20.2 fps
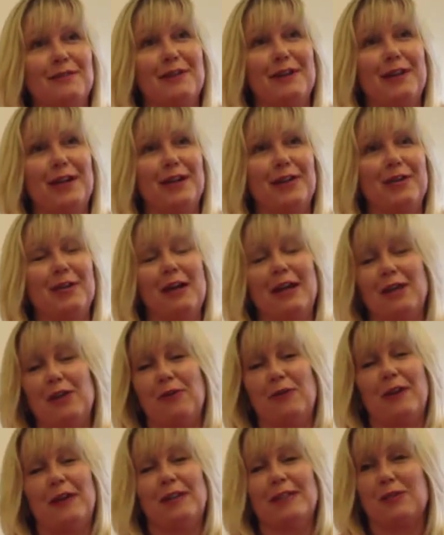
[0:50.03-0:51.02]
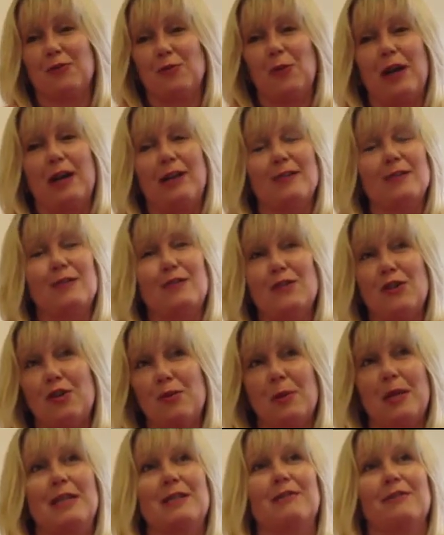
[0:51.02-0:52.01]
you know, and you've had to wear so
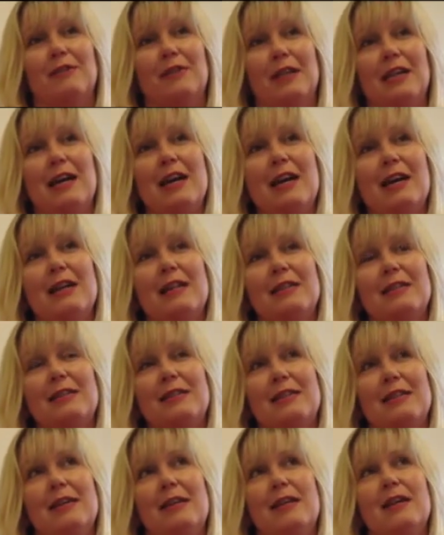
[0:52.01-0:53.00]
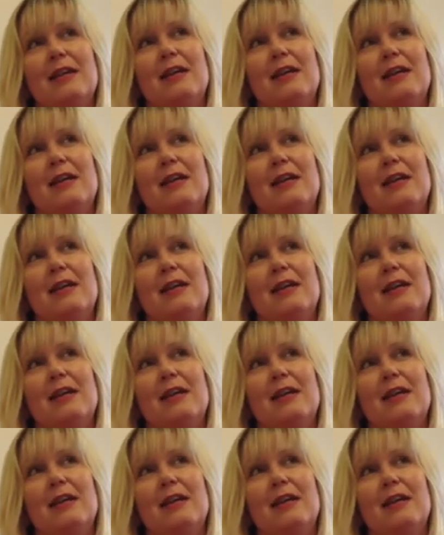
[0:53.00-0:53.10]
many different hats.